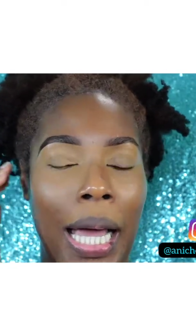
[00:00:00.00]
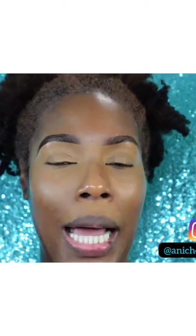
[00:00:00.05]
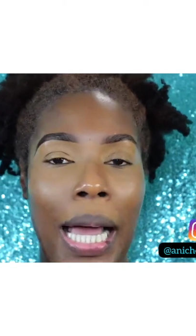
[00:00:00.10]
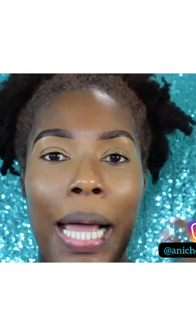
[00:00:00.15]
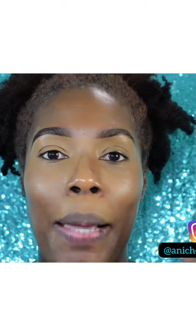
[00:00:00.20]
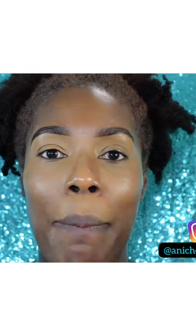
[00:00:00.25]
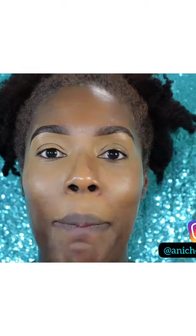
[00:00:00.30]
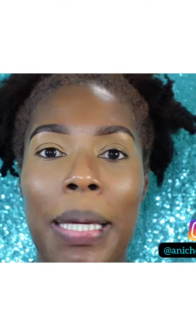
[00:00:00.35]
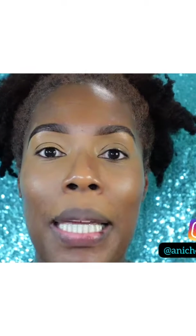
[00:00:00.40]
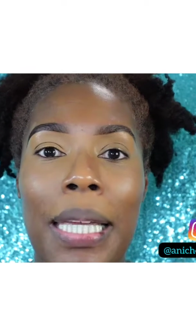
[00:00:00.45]

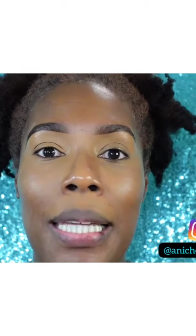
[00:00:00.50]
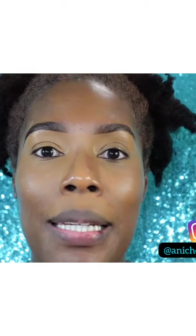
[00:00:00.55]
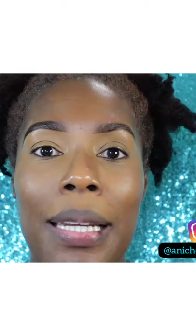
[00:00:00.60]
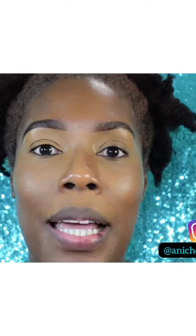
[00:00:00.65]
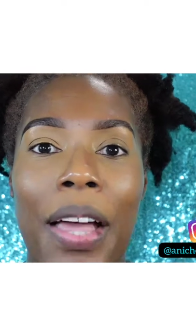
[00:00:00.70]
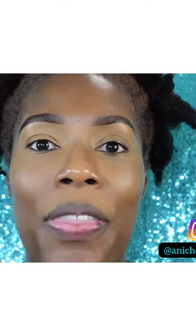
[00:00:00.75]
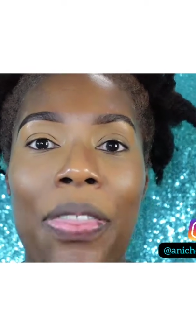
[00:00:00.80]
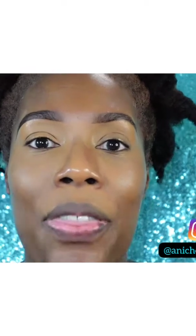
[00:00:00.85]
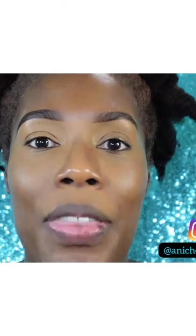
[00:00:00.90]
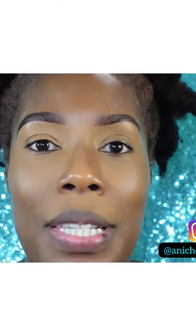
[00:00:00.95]
I mean,
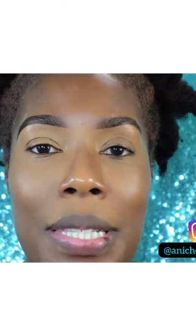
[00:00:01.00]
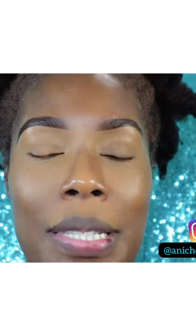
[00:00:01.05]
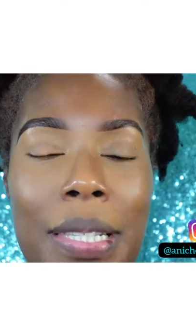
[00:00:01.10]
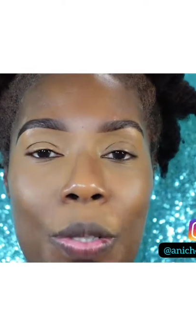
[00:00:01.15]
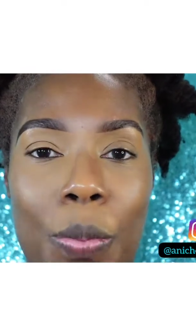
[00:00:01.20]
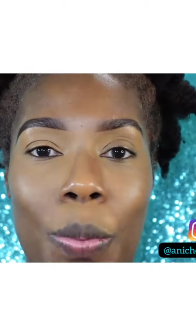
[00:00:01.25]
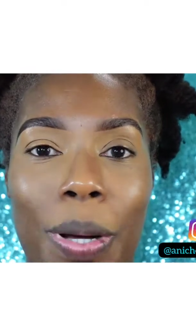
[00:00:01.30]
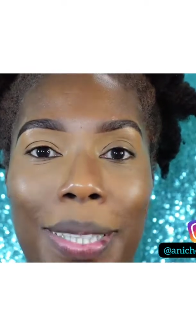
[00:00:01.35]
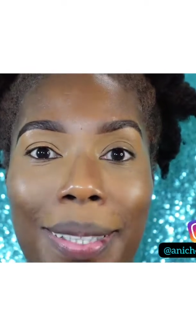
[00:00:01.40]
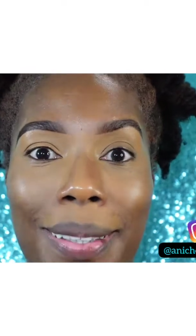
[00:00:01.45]
this
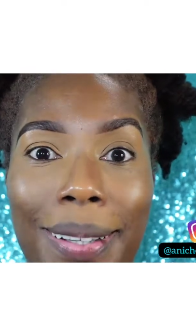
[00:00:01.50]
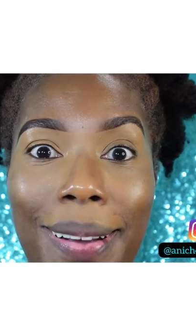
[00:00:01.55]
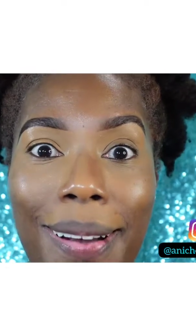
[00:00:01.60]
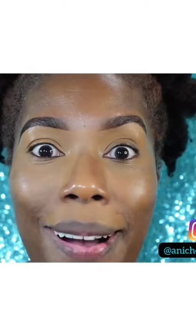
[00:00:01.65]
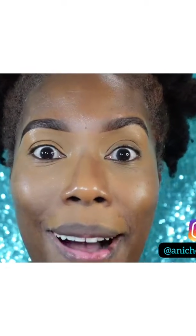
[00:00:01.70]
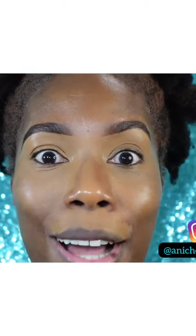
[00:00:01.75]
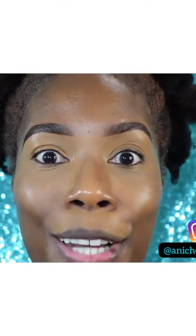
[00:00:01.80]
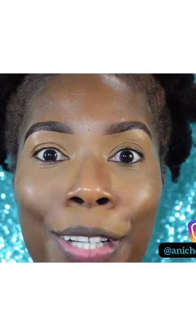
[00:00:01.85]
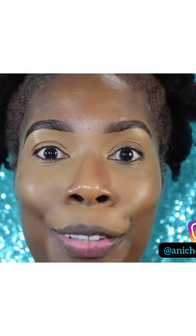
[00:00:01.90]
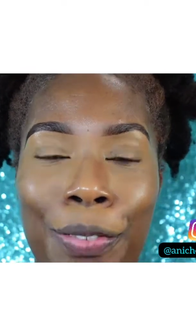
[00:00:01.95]
is what
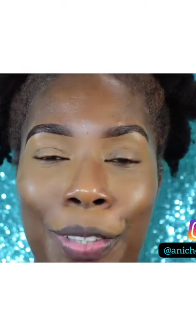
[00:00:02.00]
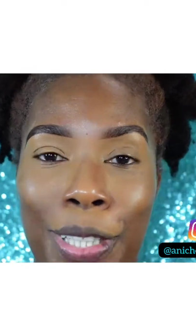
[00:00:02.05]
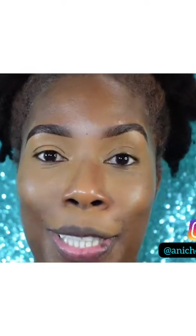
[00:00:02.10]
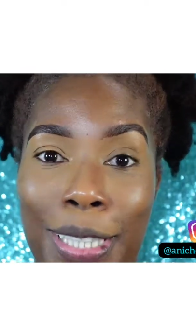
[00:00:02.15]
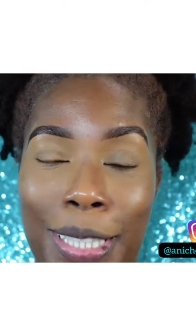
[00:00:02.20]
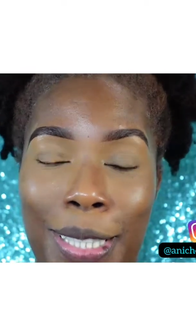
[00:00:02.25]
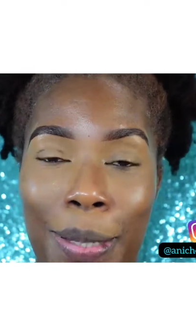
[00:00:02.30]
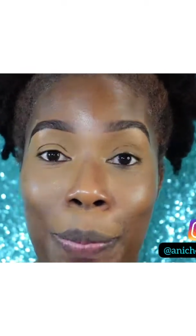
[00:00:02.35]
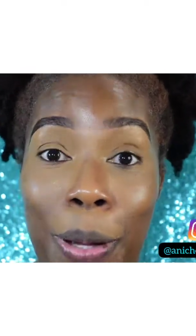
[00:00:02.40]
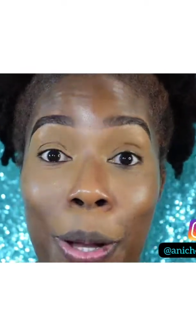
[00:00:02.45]
carnival
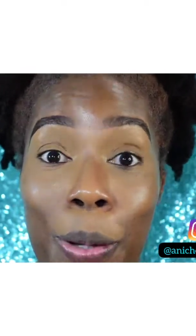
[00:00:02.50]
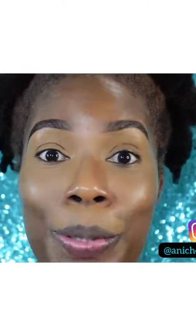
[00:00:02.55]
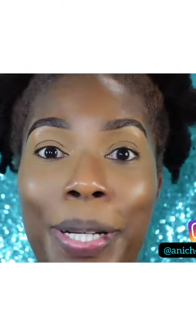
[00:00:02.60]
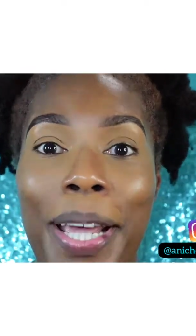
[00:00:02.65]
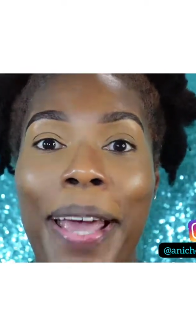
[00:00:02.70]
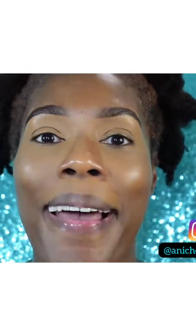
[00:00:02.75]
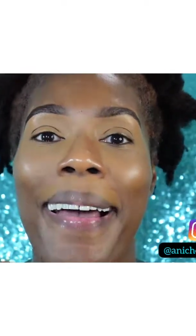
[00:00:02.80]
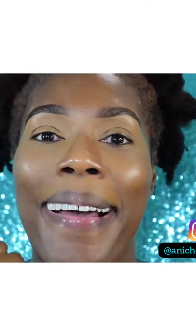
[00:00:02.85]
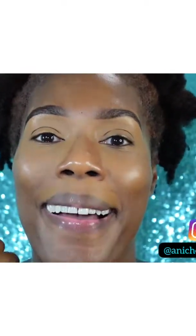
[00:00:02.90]
is about.